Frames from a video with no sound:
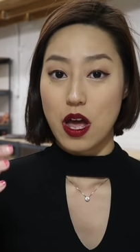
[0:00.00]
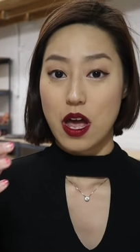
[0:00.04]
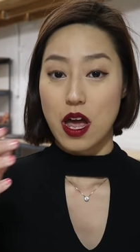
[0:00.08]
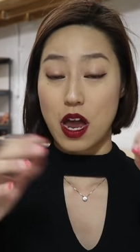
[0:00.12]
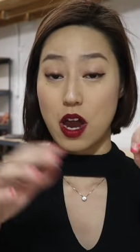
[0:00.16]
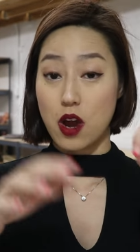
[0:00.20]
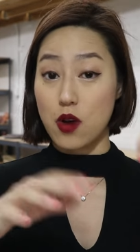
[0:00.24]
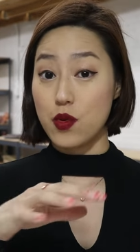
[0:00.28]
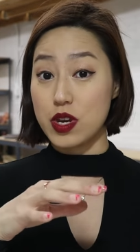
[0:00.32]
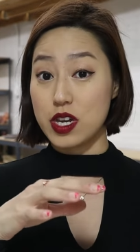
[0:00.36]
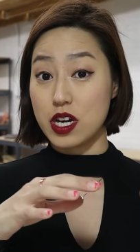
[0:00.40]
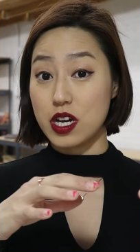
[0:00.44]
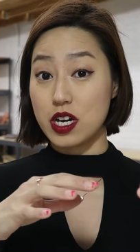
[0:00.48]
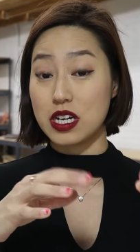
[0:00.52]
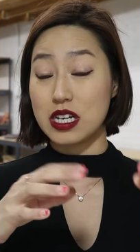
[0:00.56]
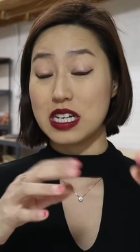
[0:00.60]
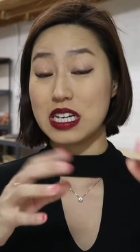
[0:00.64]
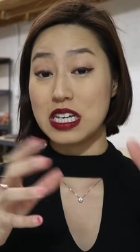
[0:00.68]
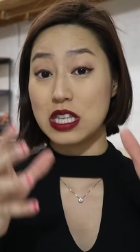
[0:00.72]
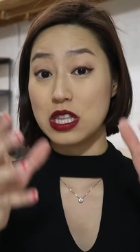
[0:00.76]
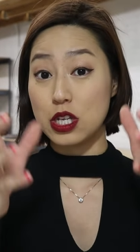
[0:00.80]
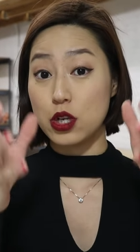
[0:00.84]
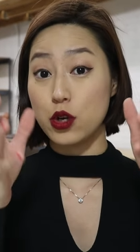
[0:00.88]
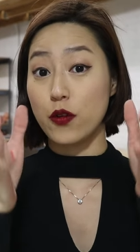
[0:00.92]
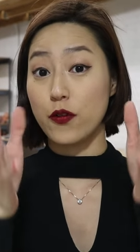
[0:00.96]
area
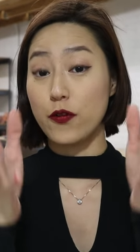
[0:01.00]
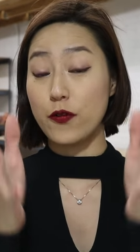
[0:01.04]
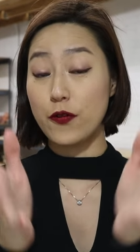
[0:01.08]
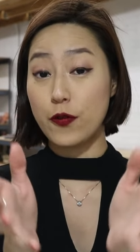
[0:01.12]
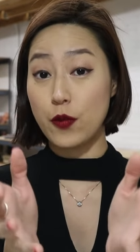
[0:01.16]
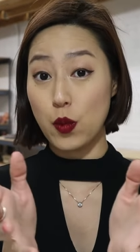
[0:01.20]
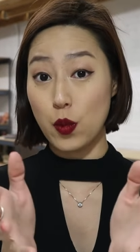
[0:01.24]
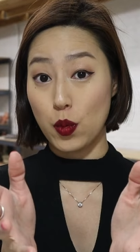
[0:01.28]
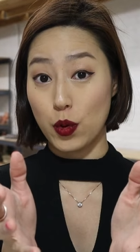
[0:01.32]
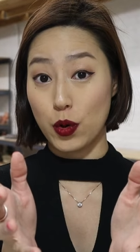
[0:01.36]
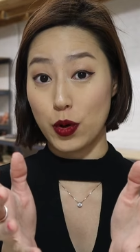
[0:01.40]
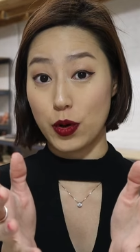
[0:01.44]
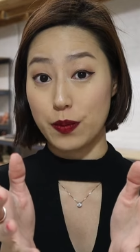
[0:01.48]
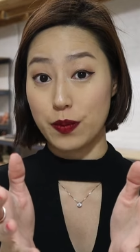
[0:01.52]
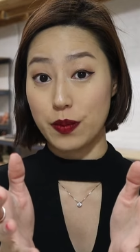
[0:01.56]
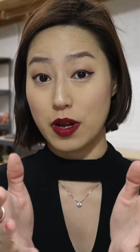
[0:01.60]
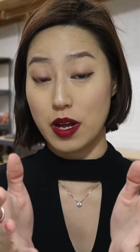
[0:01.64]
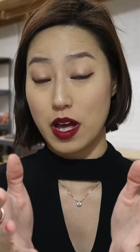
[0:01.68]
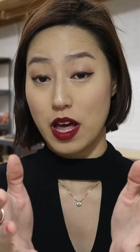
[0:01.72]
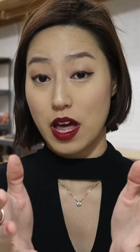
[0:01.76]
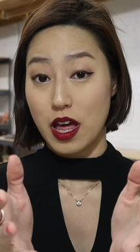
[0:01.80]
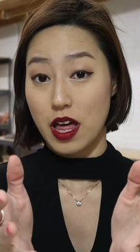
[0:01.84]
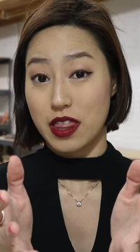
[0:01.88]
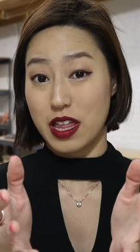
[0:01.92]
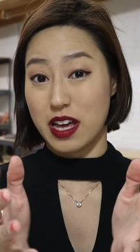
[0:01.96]
in your form
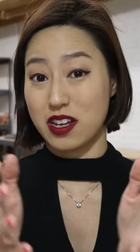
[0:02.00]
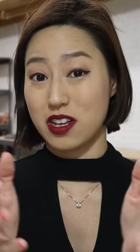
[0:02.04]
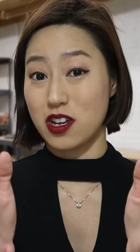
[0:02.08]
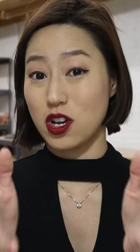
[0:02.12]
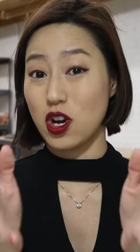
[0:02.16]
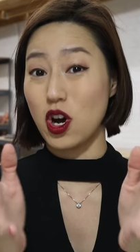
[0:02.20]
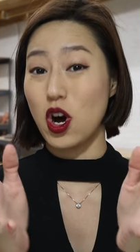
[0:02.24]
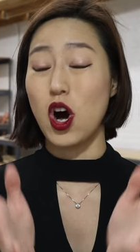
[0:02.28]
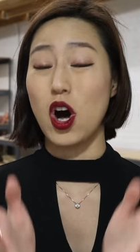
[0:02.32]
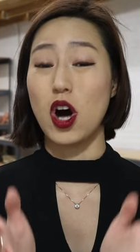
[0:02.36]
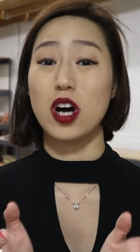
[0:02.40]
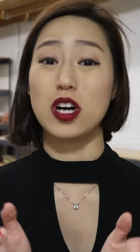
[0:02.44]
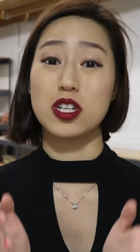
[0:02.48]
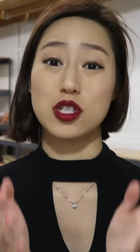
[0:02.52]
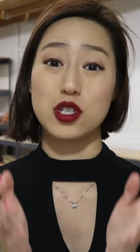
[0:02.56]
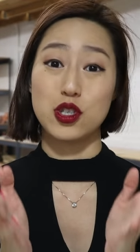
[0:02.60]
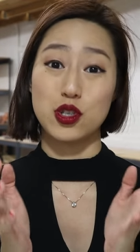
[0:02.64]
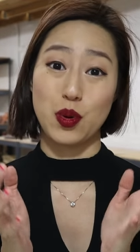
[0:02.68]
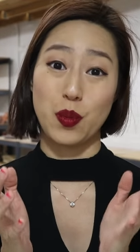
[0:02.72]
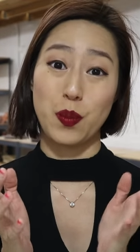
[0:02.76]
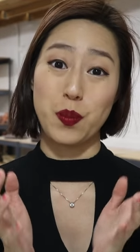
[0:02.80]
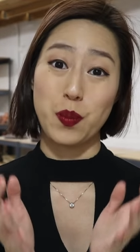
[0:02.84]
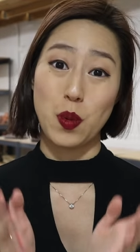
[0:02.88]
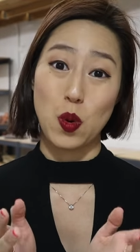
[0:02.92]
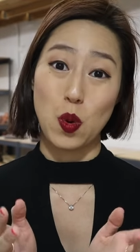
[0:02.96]
that can cause
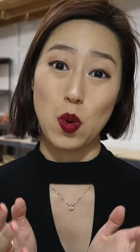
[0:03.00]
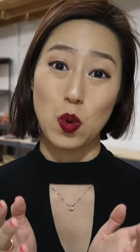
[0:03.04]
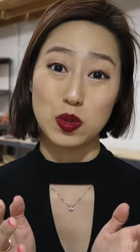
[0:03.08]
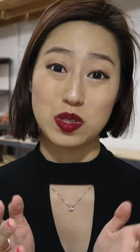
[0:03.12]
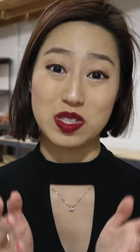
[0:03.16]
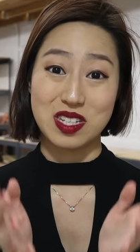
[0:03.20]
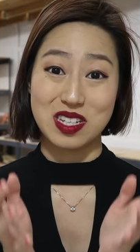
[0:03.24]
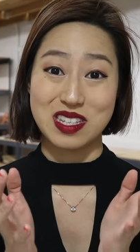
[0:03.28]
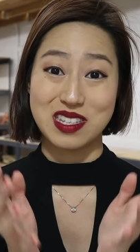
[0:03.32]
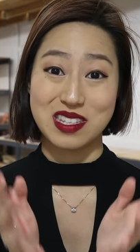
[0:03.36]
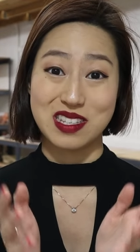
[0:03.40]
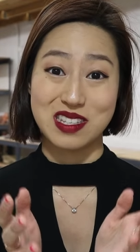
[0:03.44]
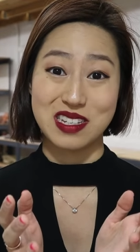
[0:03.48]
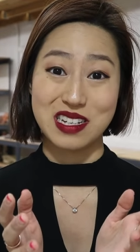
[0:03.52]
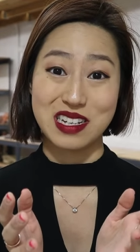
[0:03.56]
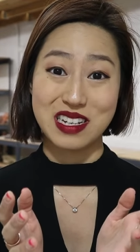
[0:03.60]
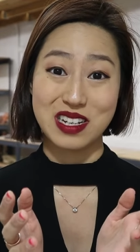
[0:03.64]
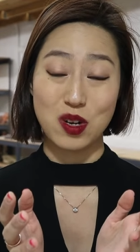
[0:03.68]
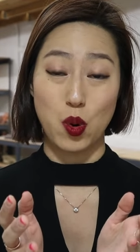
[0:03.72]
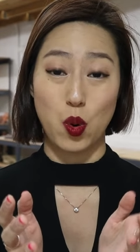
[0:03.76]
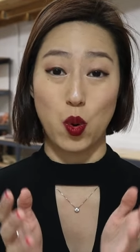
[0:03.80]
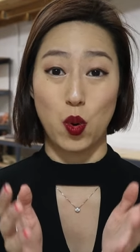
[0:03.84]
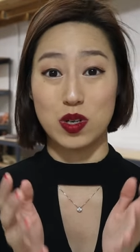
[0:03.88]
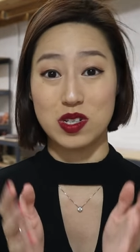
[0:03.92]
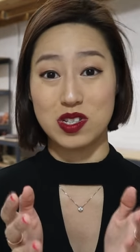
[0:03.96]
your mold to stick
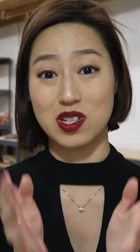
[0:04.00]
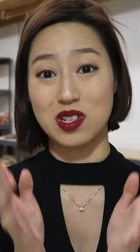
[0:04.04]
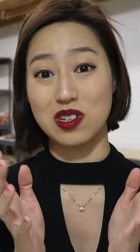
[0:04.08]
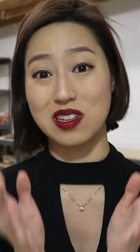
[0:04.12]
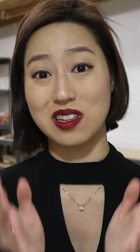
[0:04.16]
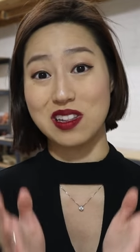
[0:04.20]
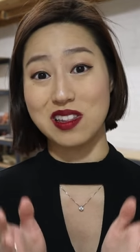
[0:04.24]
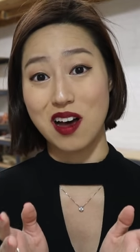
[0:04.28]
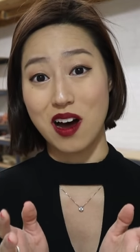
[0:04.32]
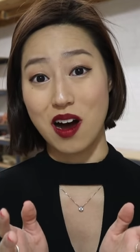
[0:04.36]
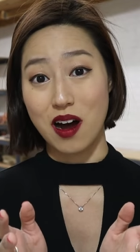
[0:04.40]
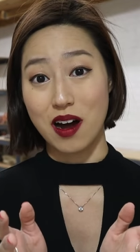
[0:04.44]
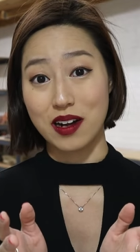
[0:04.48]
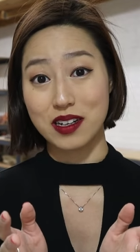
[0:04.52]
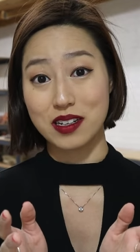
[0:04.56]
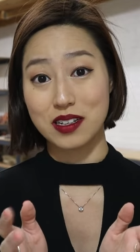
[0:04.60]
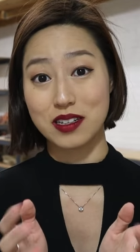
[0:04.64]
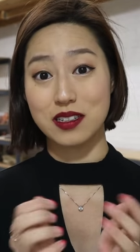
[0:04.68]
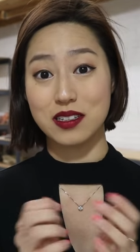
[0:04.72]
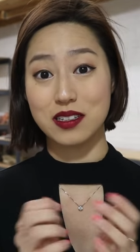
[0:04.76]
or to lock.